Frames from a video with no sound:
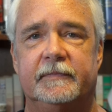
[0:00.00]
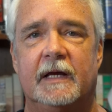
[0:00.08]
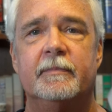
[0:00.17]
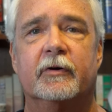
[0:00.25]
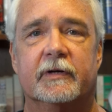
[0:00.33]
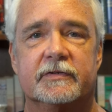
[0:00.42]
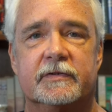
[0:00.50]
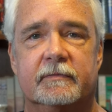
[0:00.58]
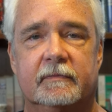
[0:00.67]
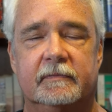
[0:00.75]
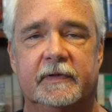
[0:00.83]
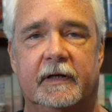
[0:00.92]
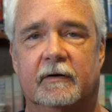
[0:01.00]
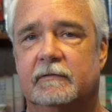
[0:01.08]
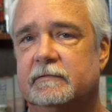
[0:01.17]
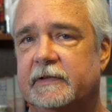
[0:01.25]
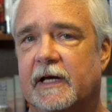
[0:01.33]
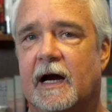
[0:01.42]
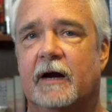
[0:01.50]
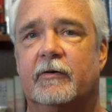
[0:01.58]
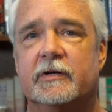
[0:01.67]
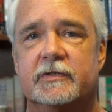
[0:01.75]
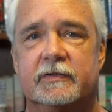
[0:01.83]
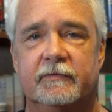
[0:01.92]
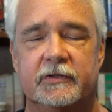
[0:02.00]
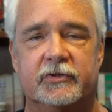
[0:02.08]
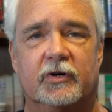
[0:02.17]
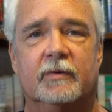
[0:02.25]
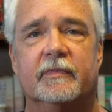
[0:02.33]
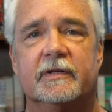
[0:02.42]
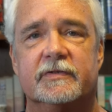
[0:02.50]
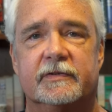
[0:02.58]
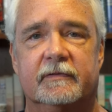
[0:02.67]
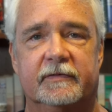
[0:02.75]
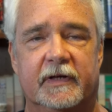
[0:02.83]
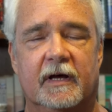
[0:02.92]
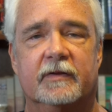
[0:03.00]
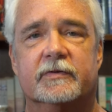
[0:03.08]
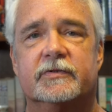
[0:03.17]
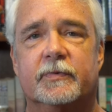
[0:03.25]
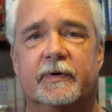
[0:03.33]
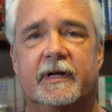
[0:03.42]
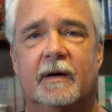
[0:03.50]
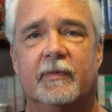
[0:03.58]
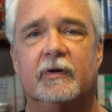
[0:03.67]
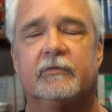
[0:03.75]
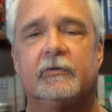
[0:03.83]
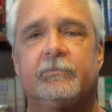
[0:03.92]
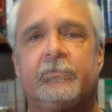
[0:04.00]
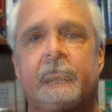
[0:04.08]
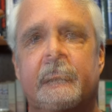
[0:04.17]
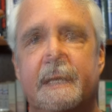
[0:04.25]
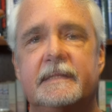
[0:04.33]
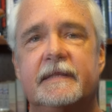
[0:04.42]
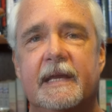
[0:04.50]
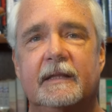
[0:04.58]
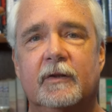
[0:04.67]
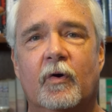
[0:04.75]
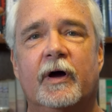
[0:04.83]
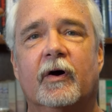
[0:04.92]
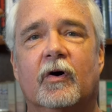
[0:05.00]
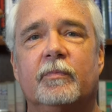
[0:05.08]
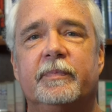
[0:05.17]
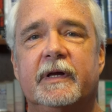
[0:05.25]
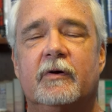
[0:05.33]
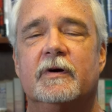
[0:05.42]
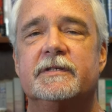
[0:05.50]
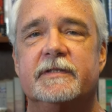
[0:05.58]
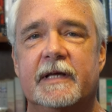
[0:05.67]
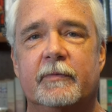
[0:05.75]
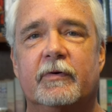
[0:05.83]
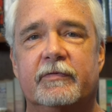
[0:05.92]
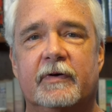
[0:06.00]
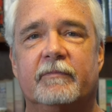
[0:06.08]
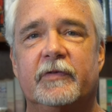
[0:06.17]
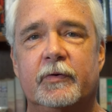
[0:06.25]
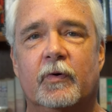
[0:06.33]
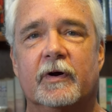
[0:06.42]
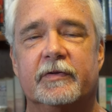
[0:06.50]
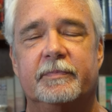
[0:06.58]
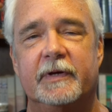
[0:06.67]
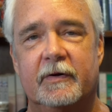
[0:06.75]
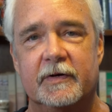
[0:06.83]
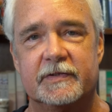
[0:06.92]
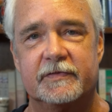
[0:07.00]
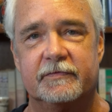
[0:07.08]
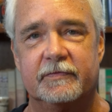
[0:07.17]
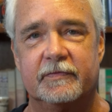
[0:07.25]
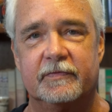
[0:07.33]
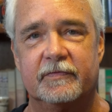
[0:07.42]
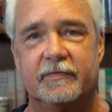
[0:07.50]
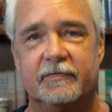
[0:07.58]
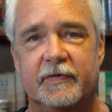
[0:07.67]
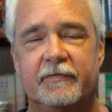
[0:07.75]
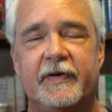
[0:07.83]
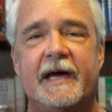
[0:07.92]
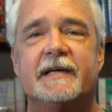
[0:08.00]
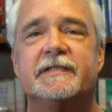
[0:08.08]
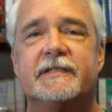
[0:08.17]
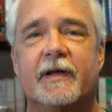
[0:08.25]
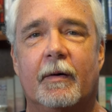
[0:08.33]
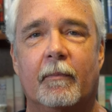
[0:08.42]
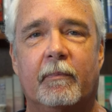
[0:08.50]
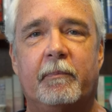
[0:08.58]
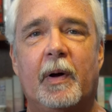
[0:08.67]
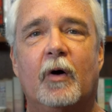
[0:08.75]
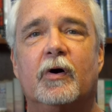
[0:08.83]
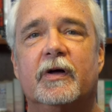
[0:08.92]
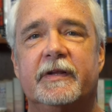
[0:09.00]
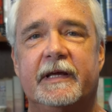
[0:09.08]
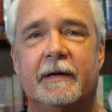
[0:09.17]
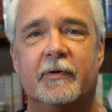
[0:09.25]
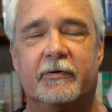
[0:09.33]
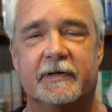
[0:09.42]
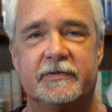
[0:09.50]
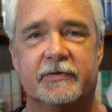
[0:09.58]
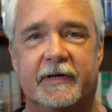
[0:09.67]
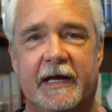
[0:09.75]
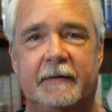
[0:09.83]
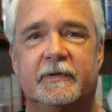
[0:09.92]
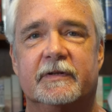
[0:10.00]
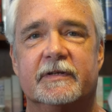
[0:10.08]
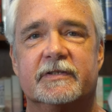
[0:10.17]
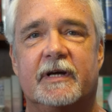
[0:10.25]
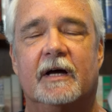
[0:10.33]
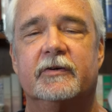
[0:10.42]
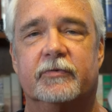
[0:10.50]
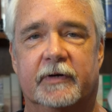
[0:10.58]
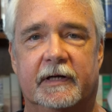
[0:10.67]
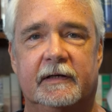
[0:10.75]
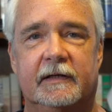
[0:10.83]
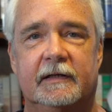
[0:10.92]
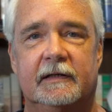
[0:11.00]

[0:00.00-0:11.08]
immigrants. You know, the Irish, the Germans, the others who had come over. They stay loyal because they were from the North, because the vast bulk of the immigrants who came to this country